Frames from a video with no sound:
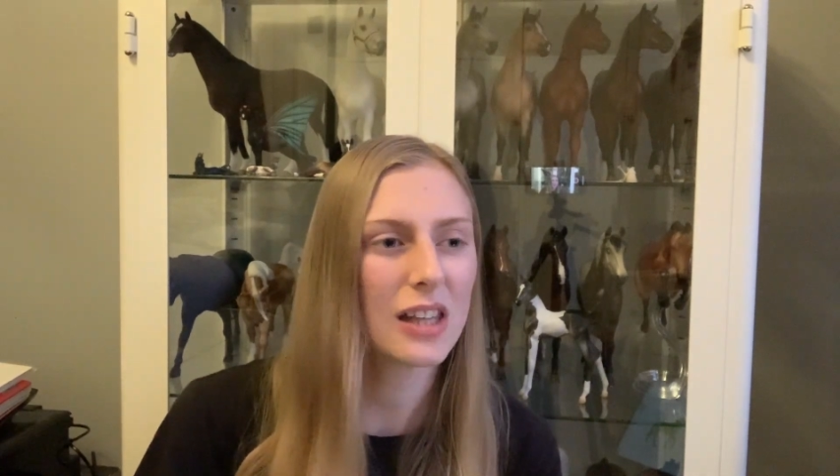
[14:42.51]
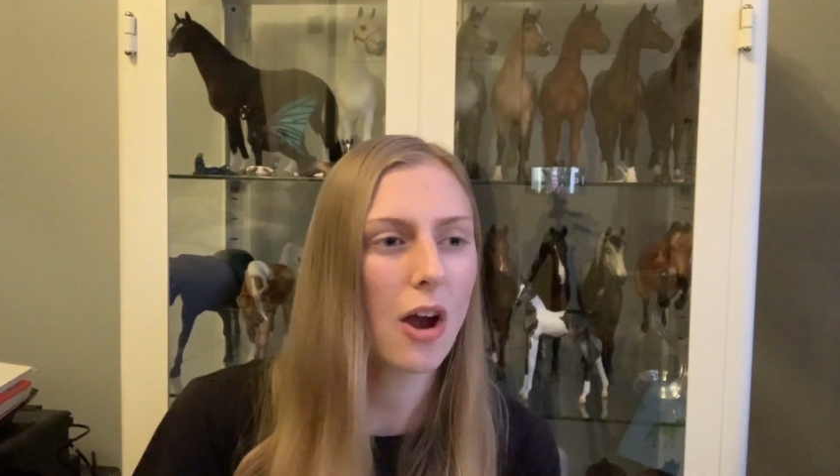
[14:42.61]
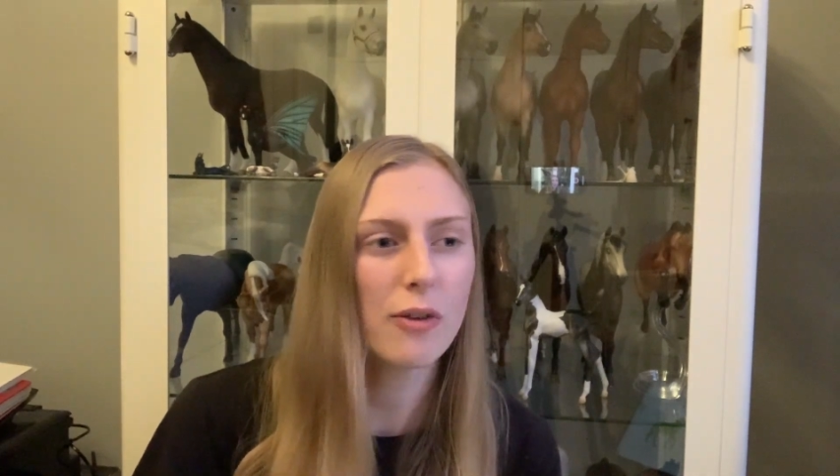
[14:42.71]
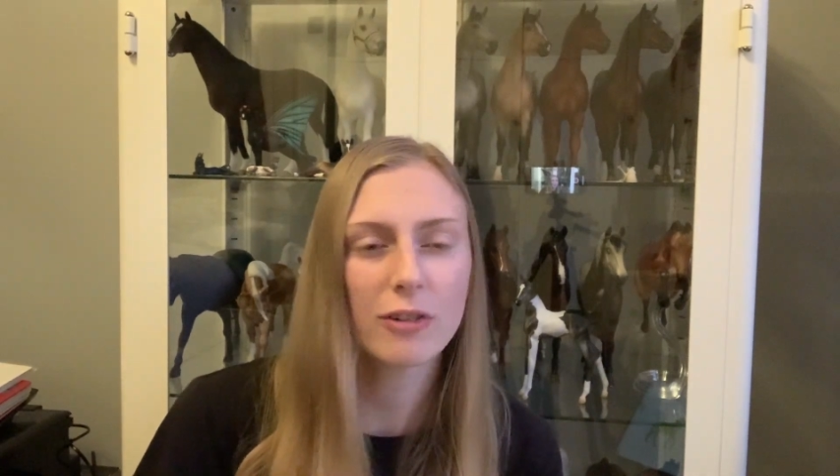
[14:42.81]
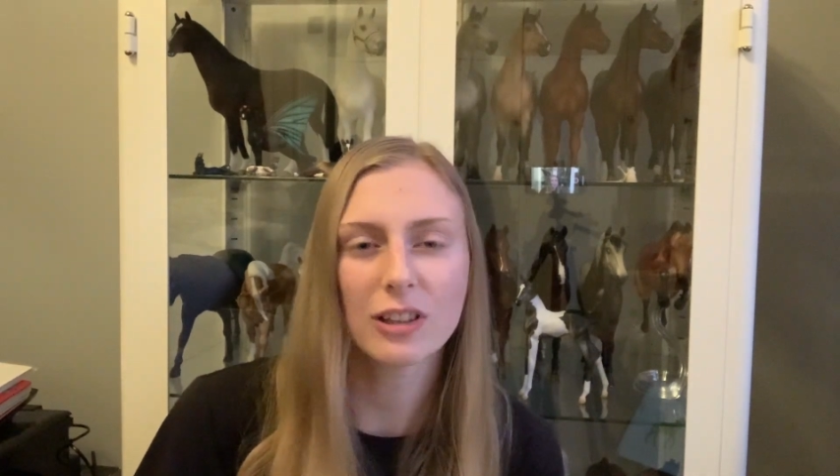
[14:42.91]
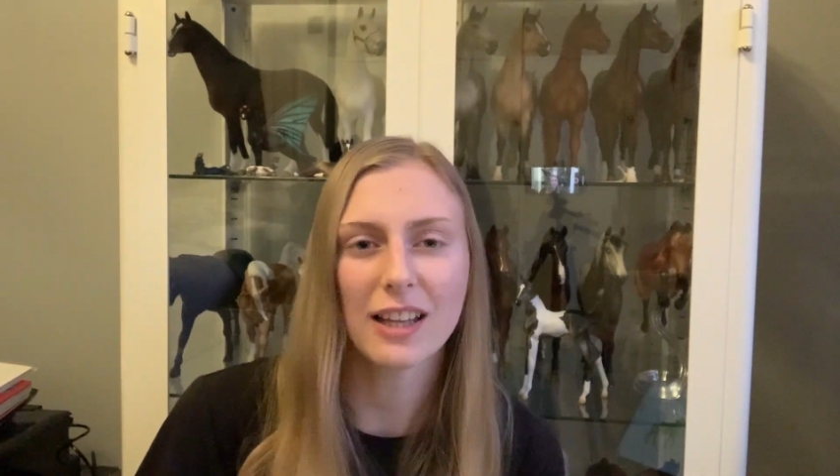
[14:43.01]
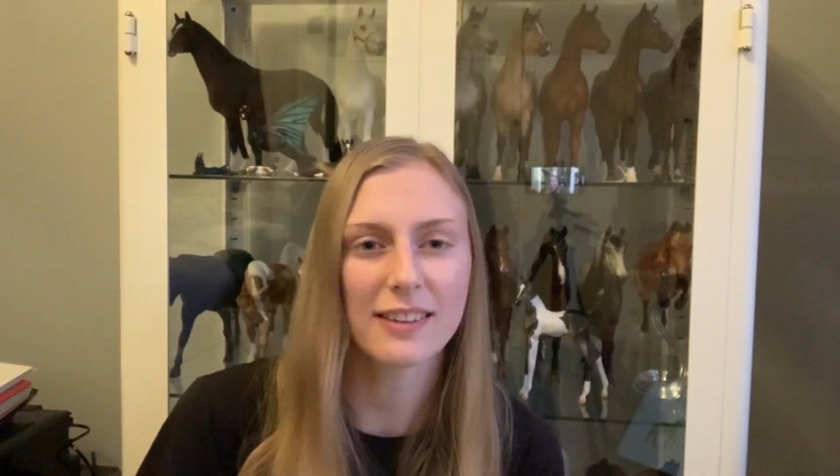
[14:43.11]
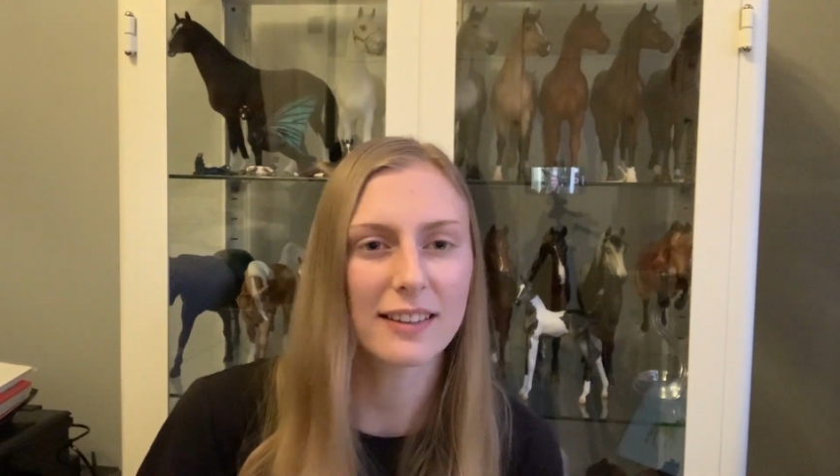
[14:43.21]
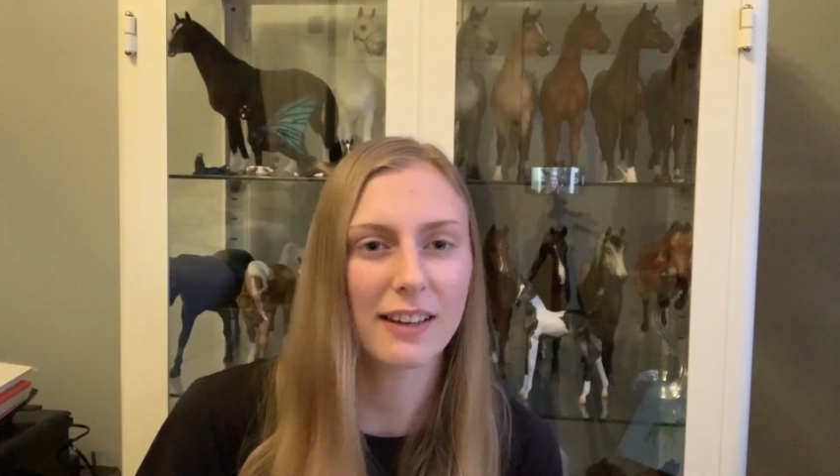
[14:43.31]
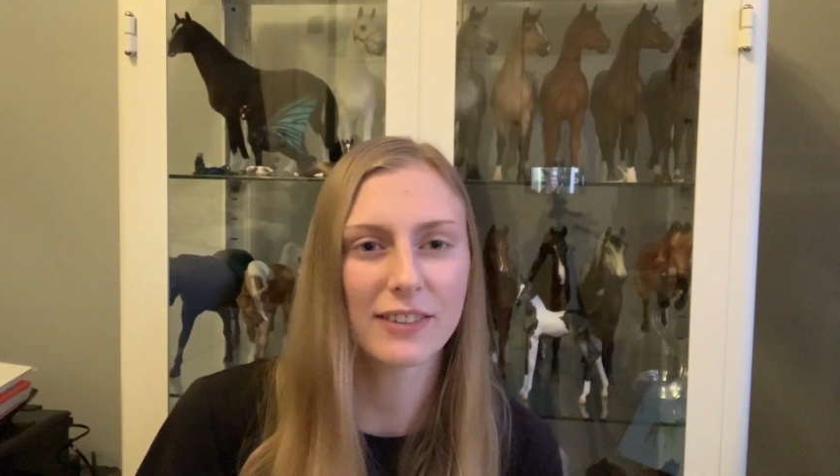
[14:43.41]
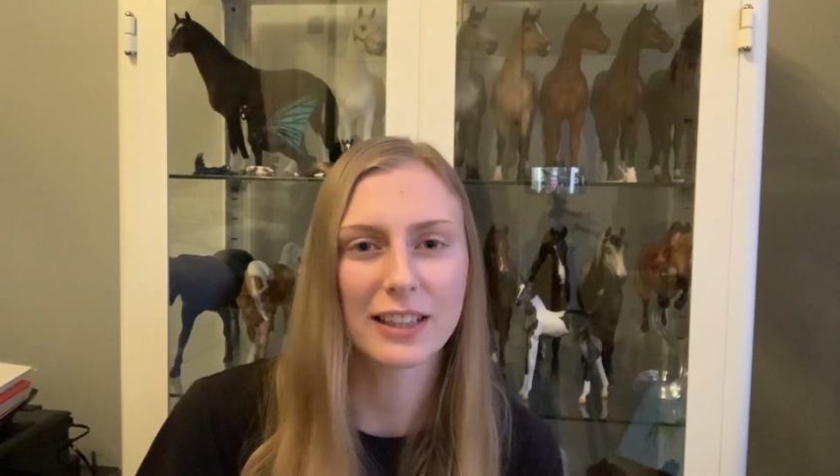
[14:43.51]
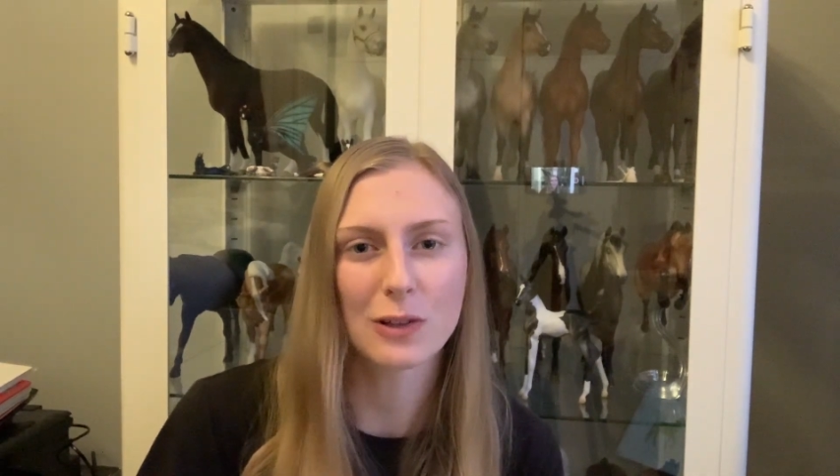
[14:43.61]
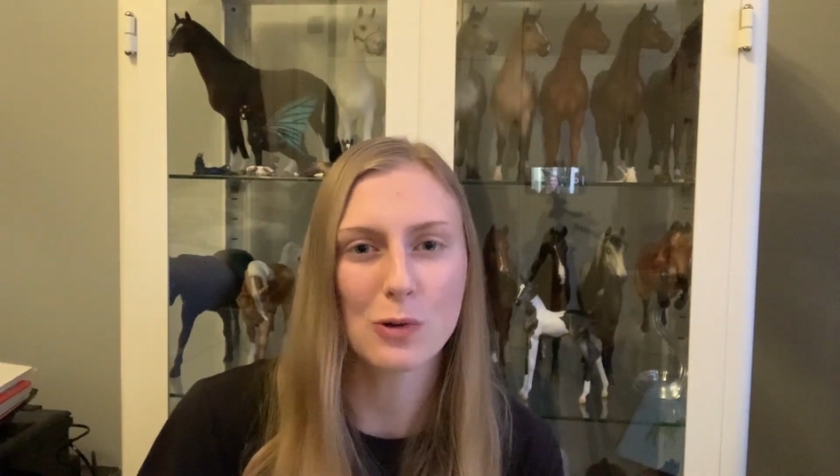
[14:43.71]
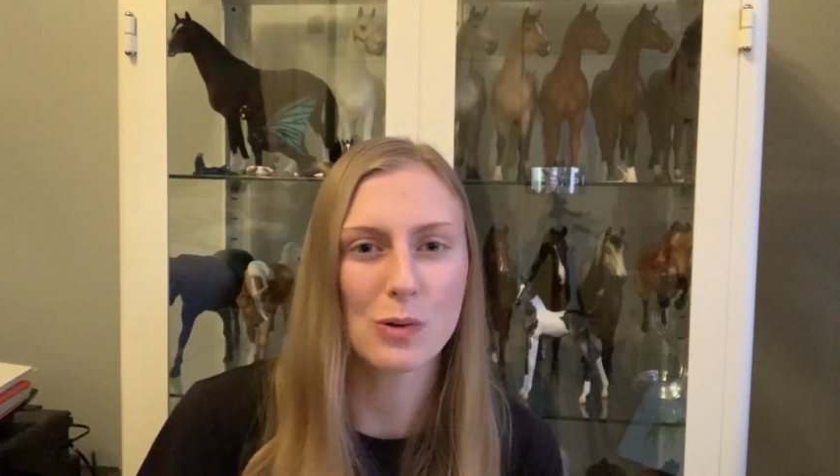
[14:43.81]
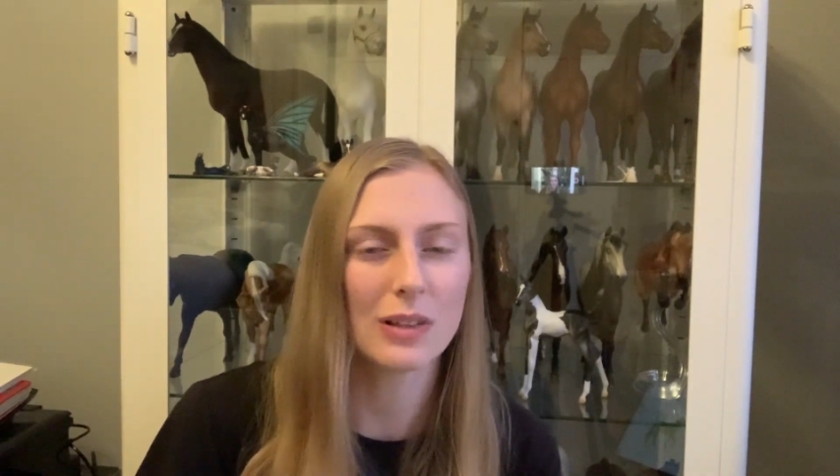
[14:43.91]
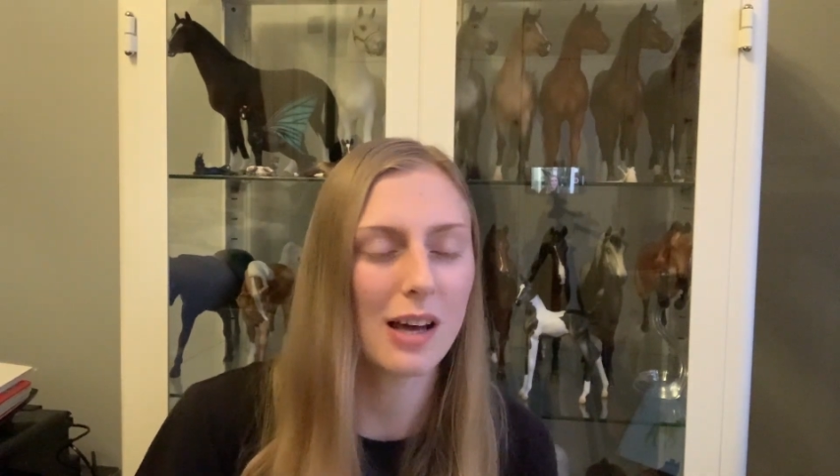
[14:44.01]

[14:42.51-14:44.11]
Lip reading: Overall, I think they're really cool.